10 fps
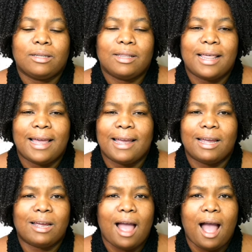
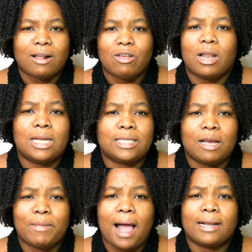they acknowledge
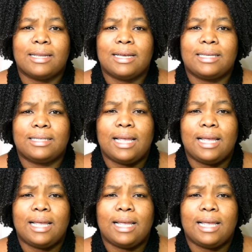their blackness,